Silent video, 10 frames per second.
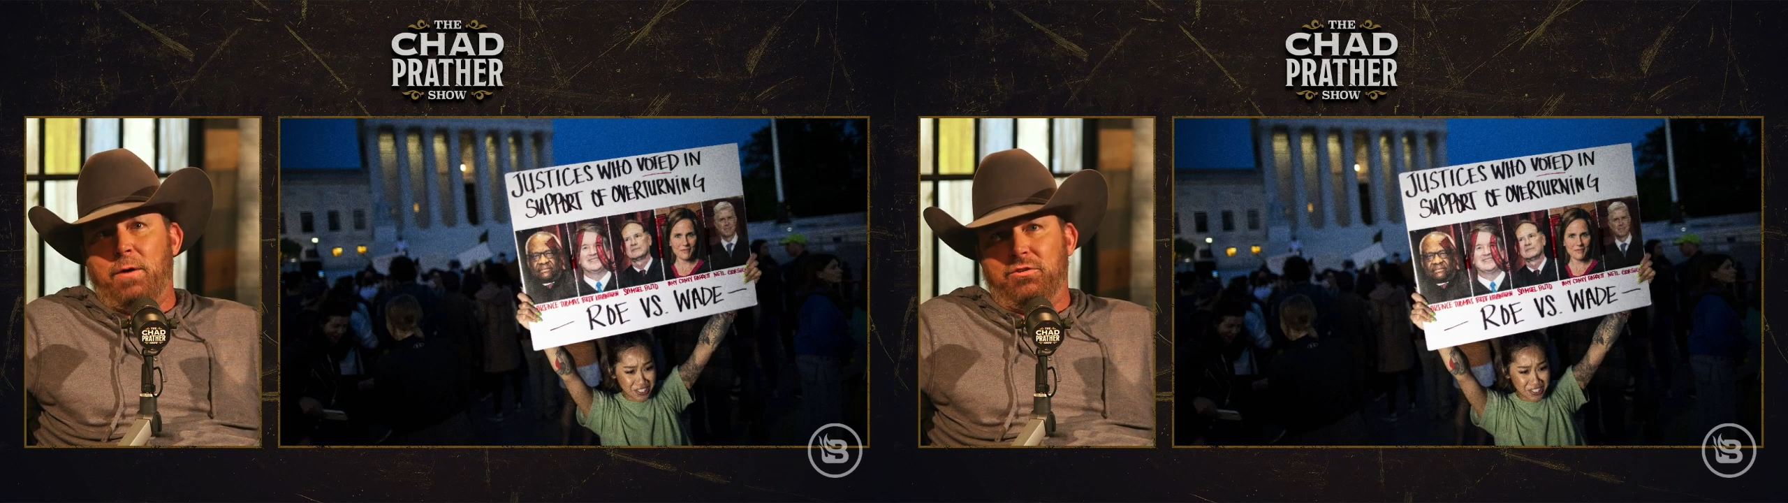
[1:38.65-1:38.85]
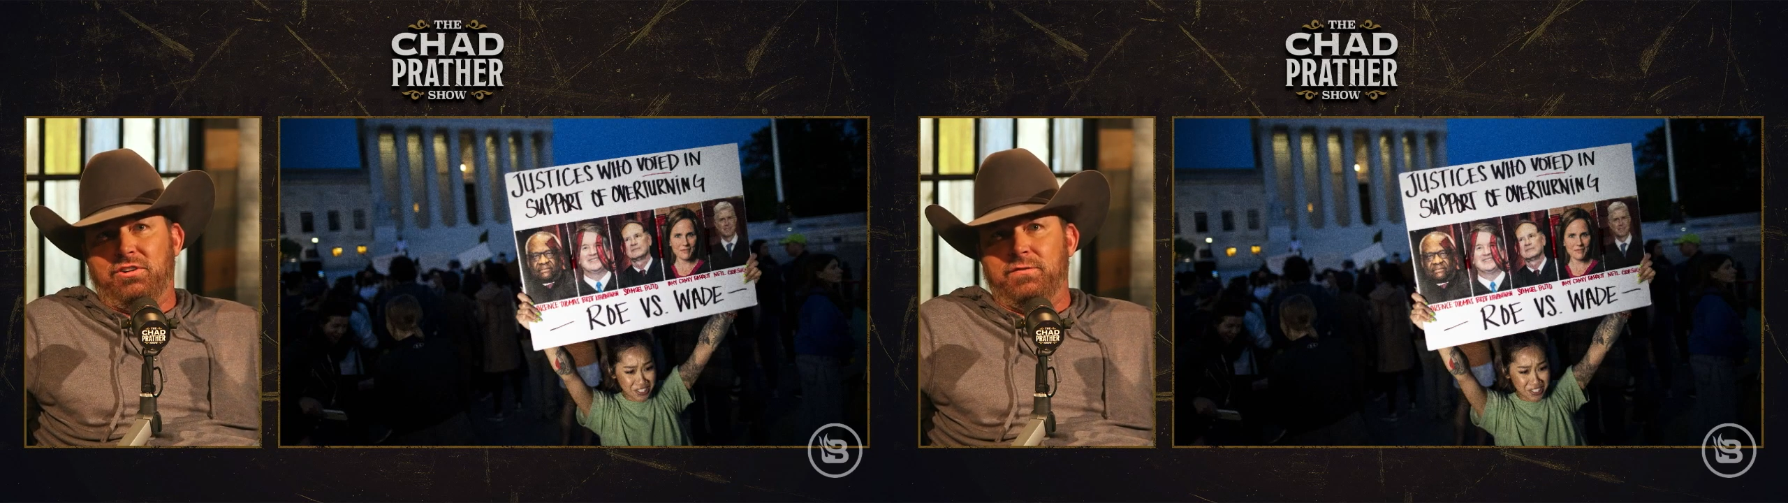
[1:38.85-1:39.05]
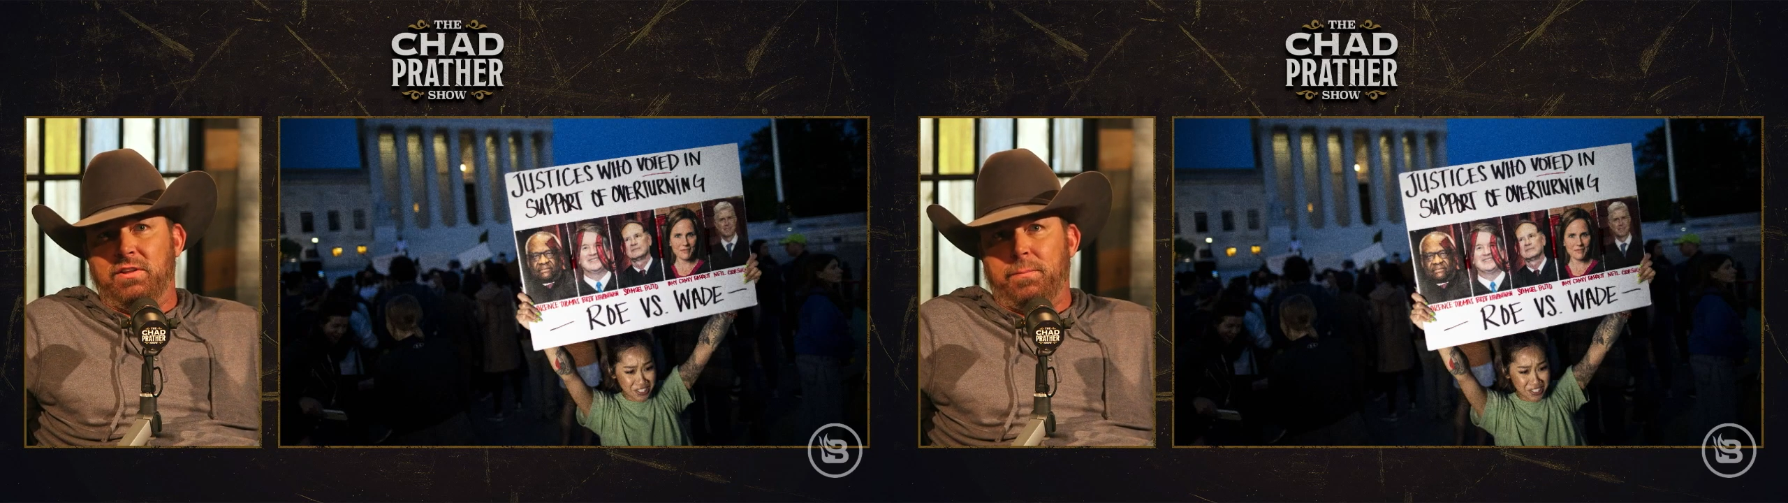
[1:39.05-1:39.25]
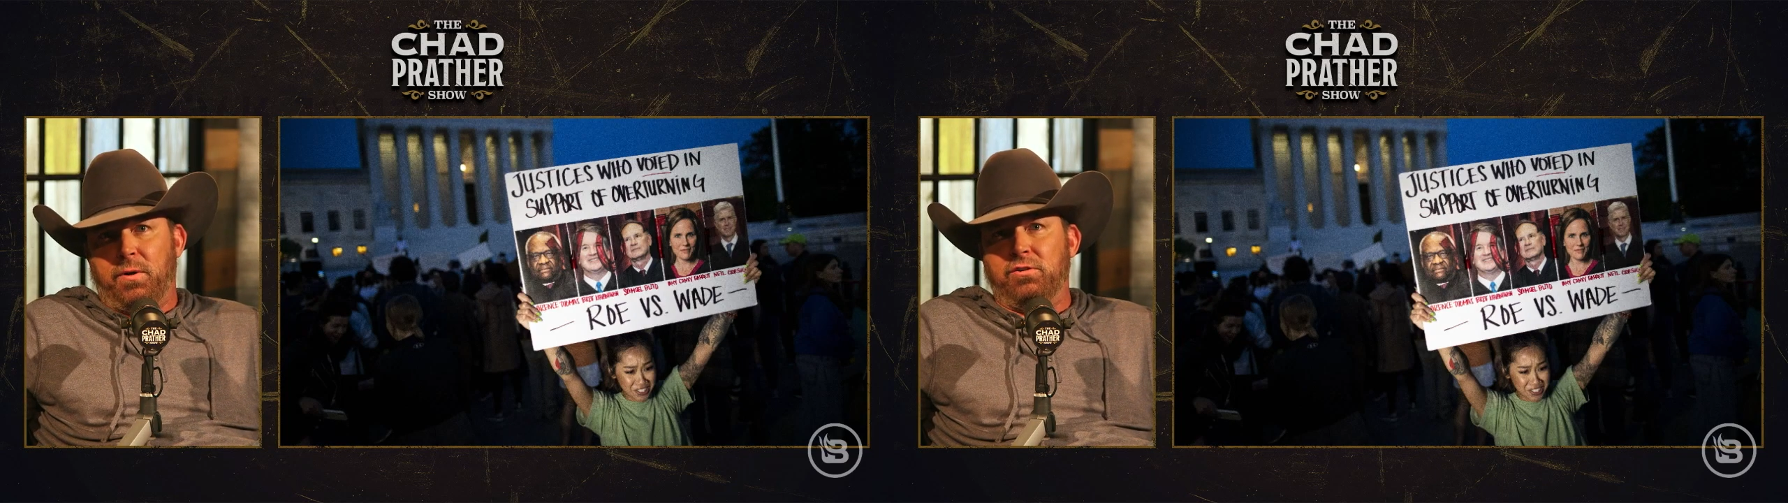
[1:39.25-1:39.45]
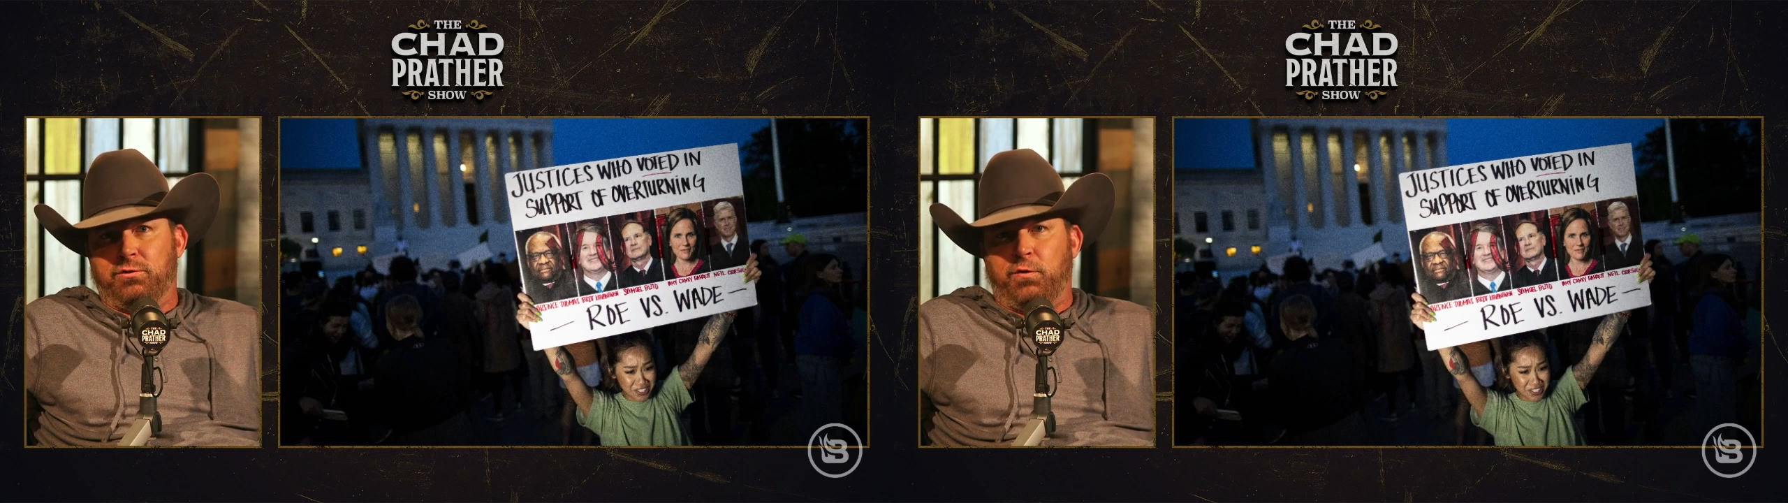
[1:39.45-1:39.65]
hour shift in the
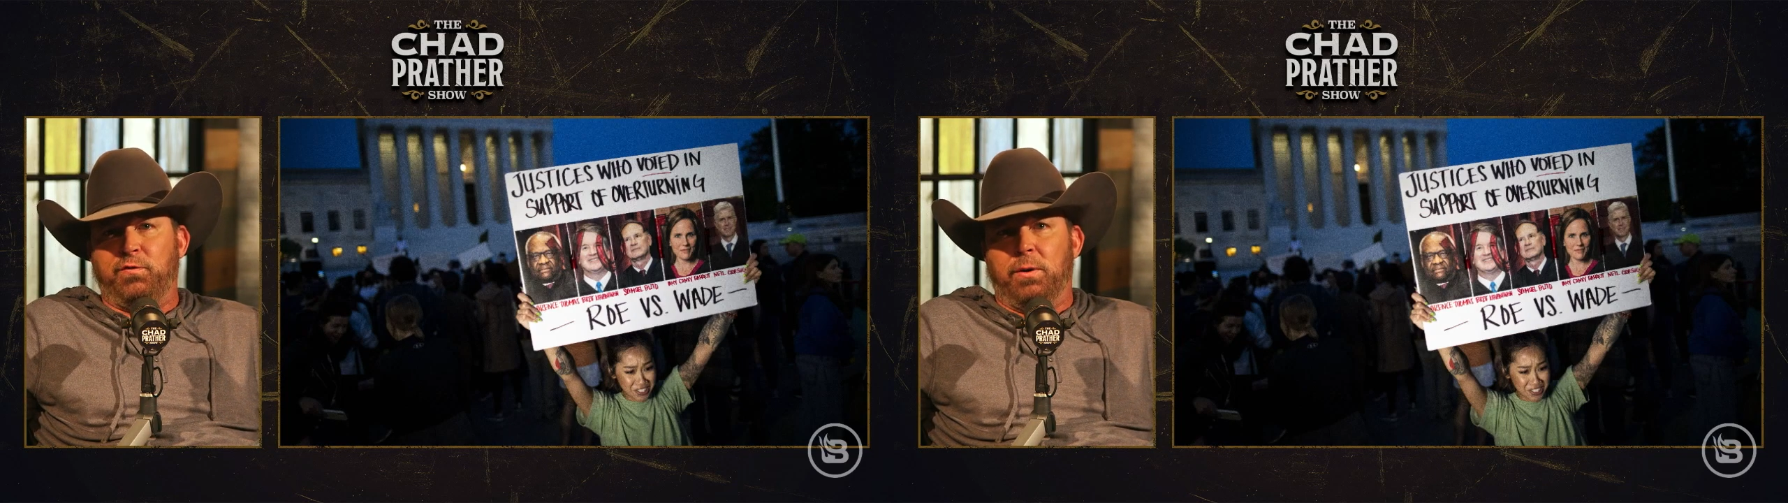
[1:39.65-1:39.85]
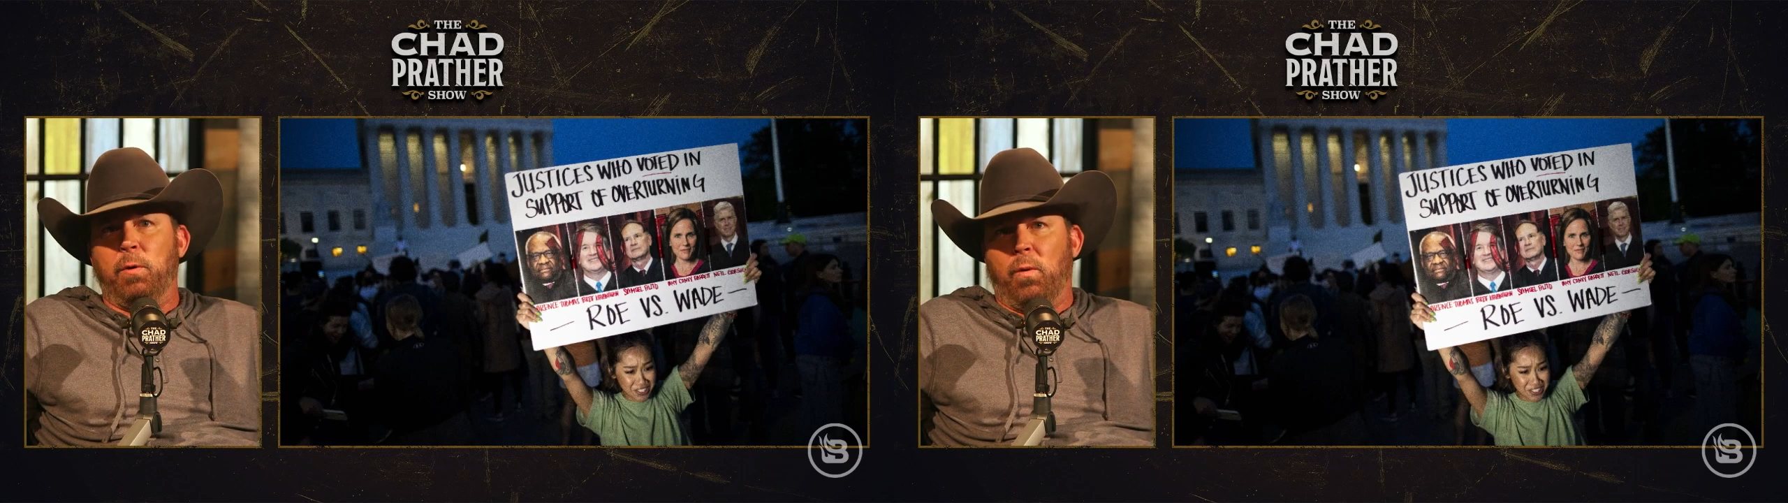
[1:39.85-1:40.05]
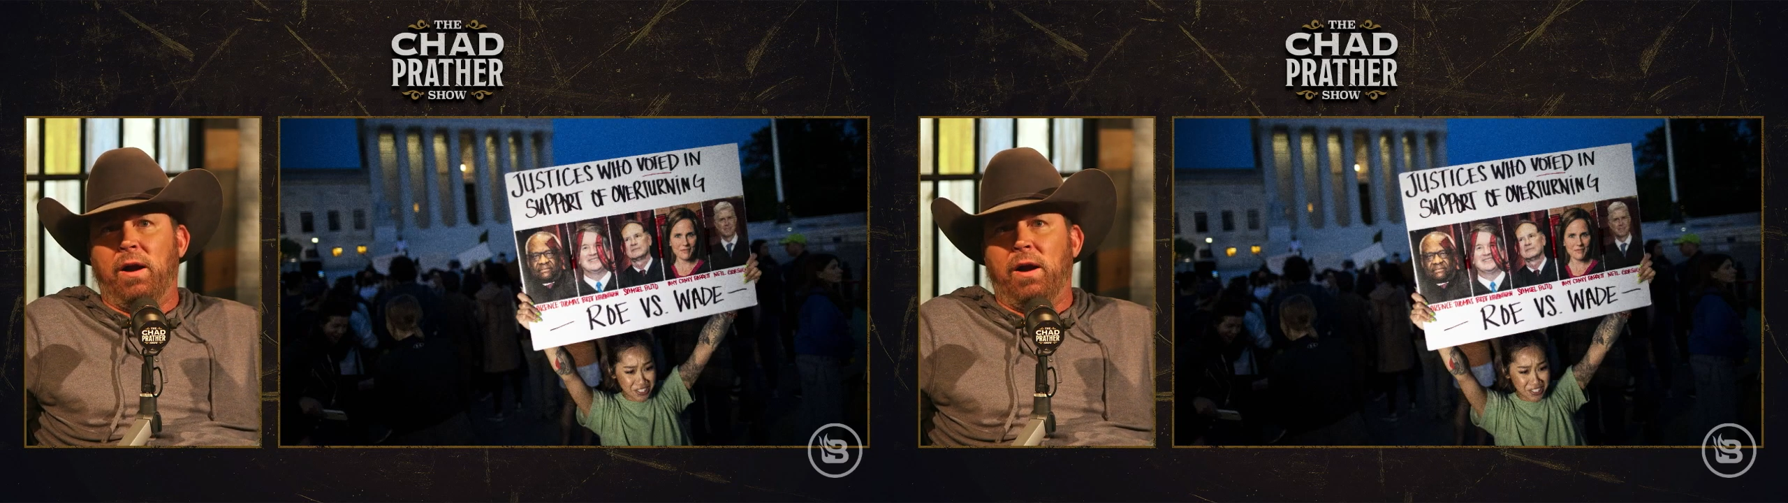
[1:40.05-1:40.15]
purchase fulfillment